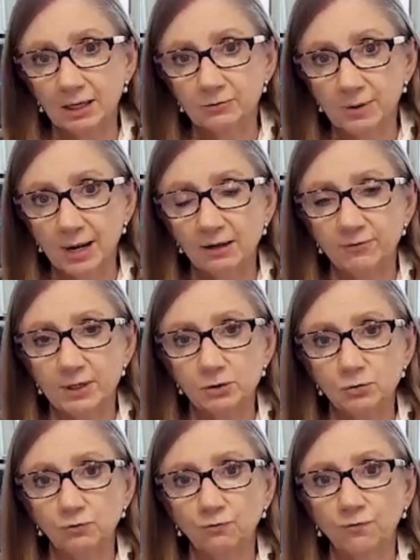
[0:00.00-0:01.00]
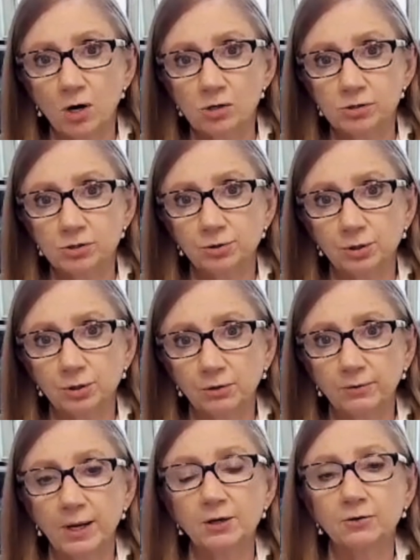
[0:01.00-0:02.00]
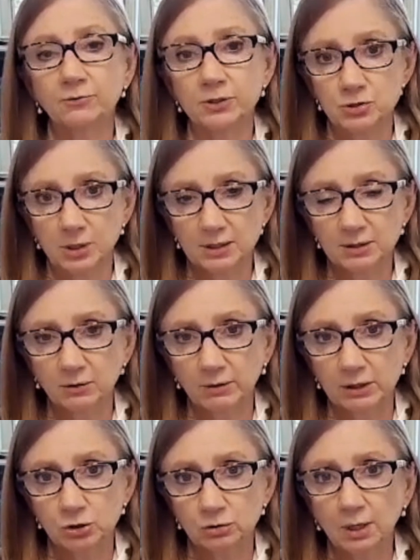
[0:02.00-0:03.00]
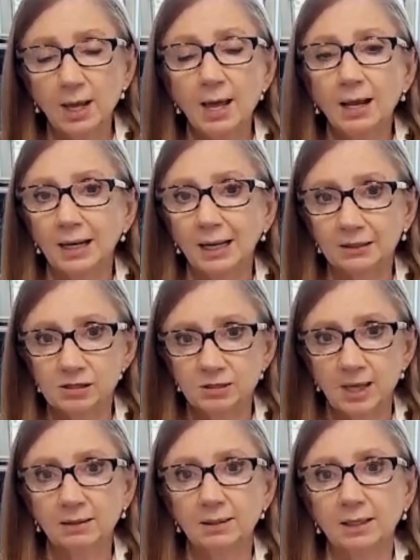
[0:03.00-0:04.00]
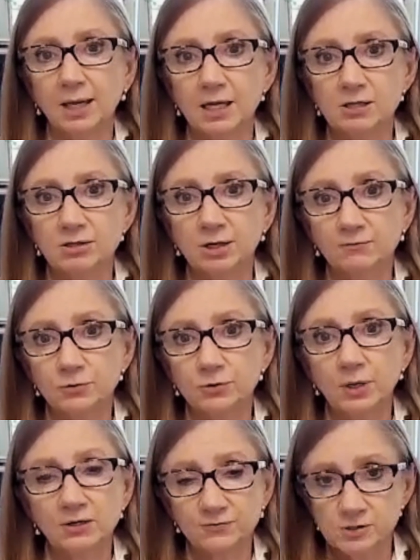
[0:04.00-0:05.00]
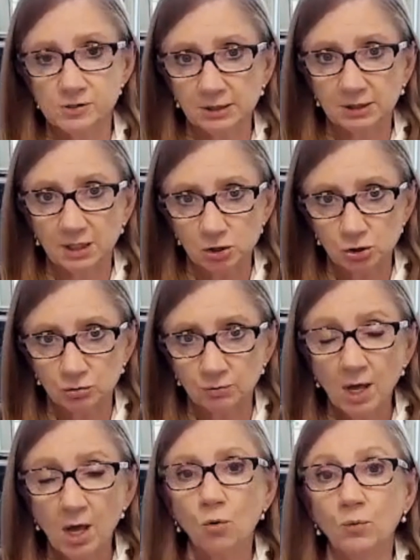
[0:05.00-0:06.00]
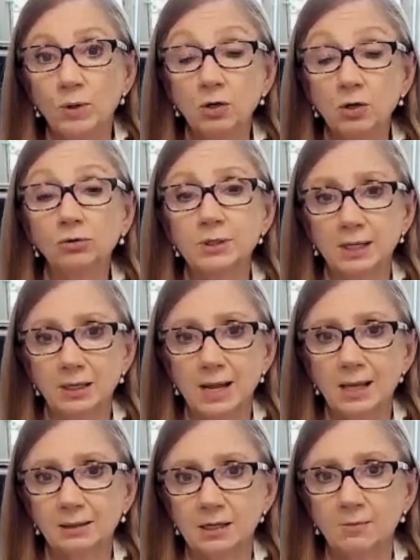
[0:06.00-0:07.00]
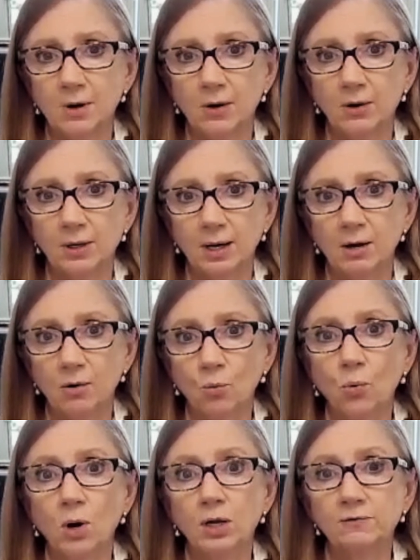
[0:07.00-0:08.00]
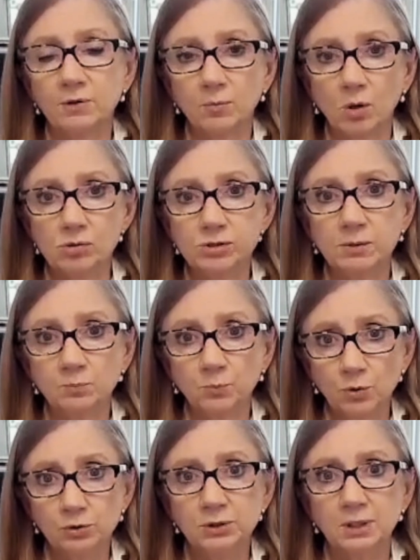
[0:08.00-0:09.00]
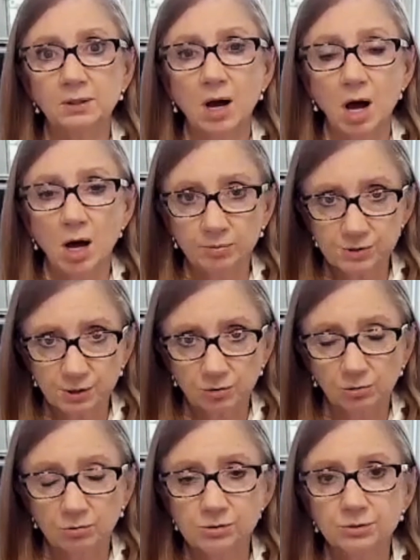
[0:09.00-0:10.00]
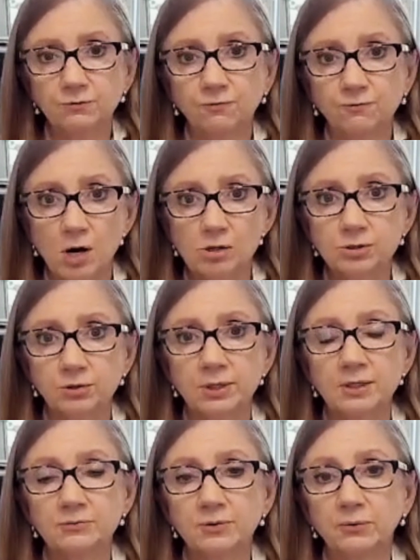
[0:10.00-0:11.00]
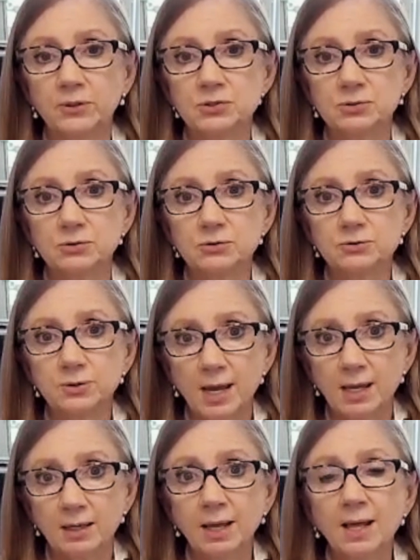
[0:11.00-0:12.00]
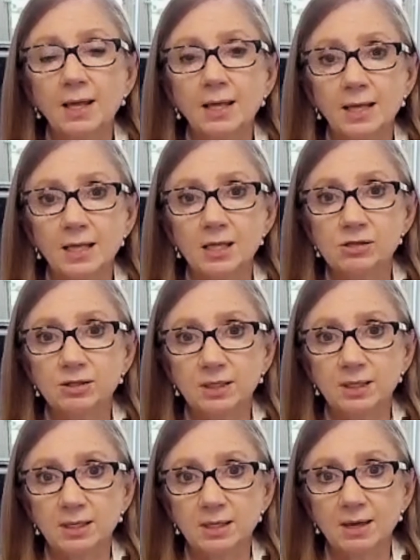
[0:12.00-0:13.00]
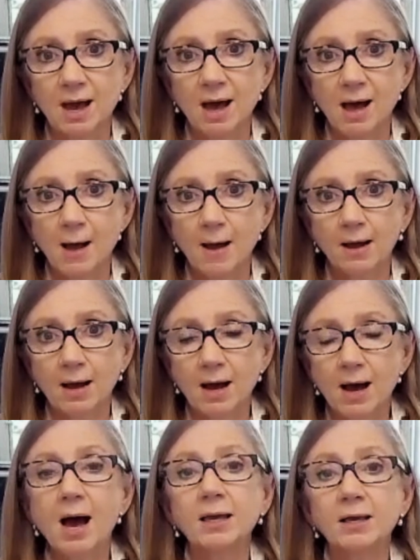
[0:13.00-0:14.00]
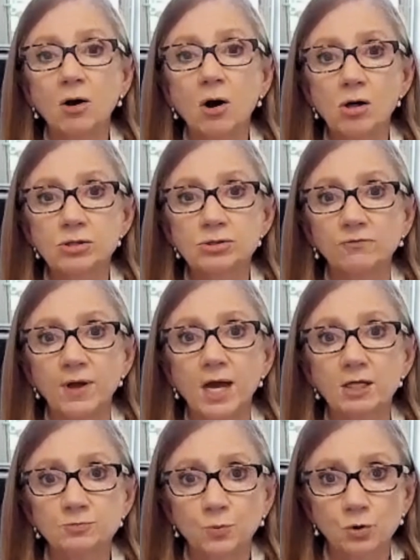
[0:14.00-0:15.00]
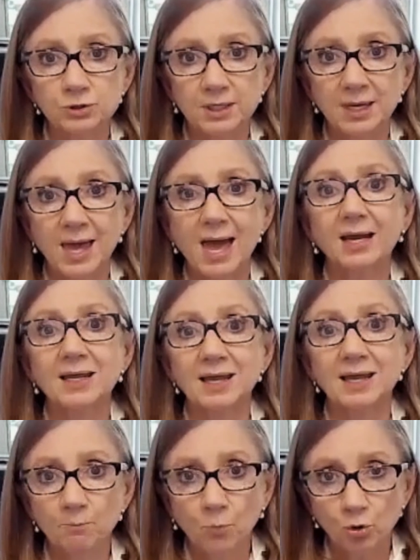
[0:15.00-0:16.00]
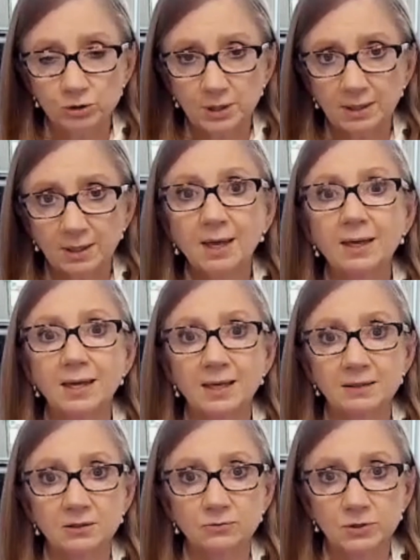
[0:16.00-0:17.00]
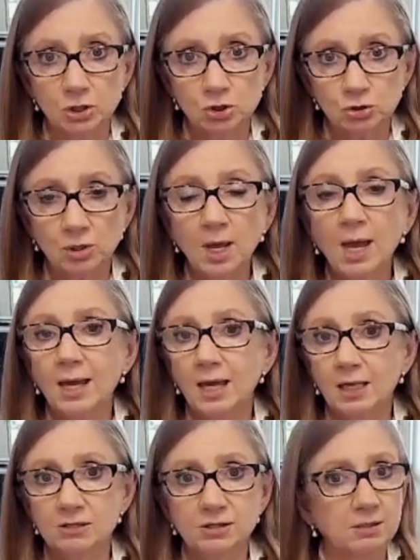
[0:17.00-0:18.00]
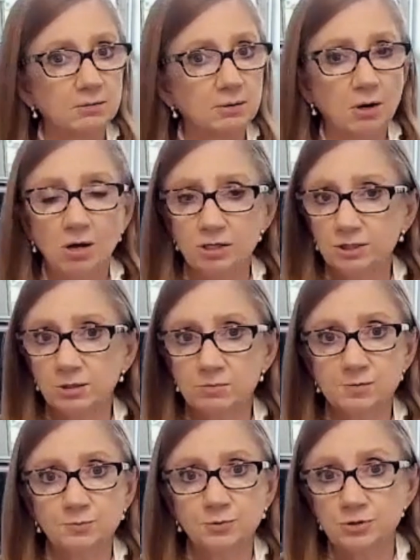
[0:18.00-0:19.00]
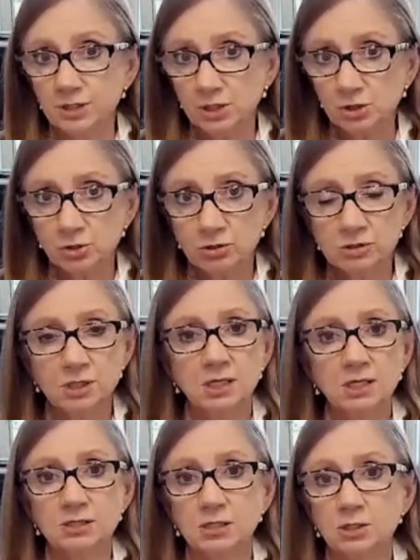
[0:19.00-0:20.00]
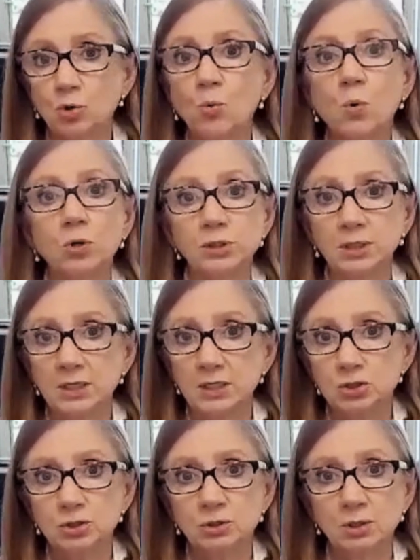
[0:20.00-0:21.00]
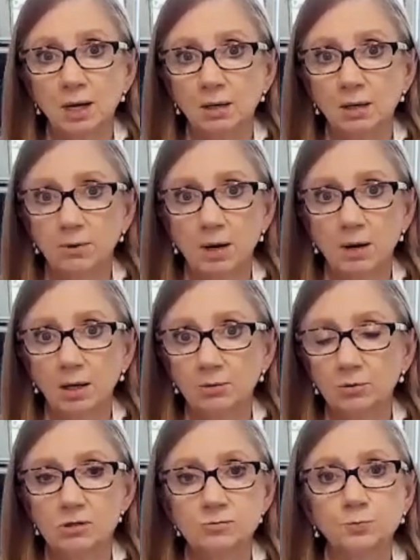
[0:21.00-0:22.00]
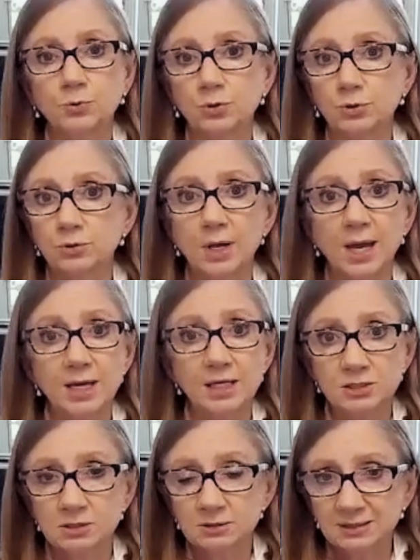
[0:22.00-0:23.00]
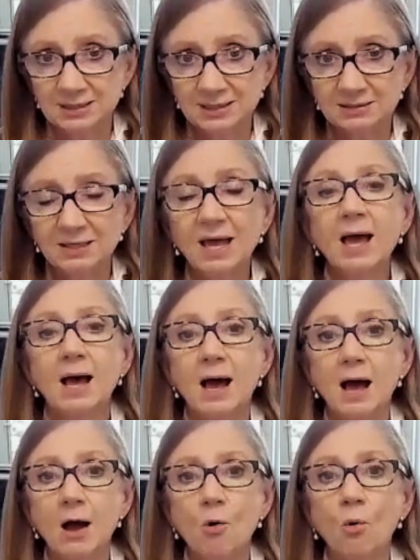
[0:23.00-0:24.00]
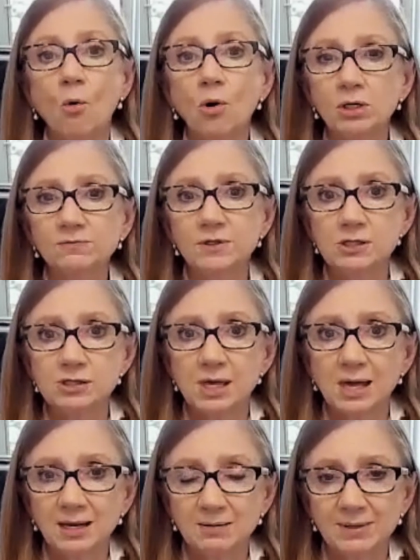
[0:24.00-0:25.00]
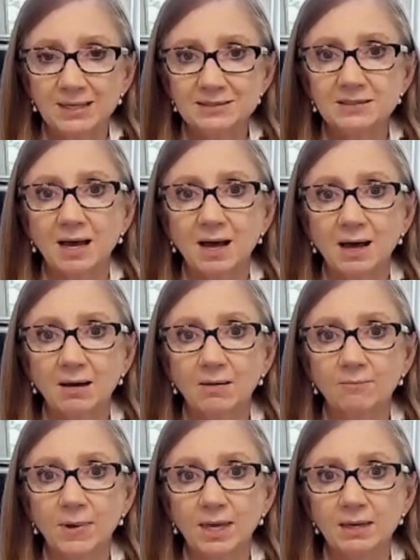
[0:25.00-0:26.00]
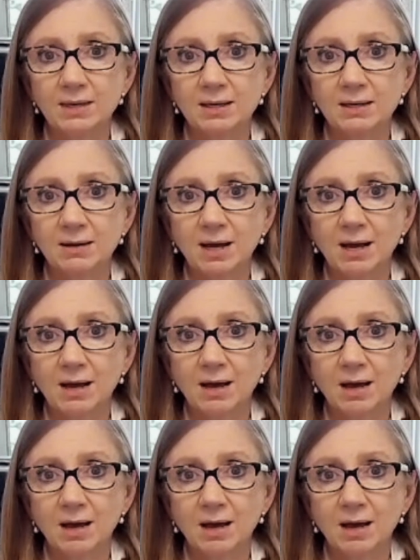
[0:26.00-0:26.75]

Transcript: relevant to foster greater regional integration. Let's take the case of trade facilitation. We know that in Latin America, one of the most important obstacles to foster interregional trade is the high cost of exporting and importing in the region. Is it customs procedures? Is it coordination across border agencies? All of these elements make it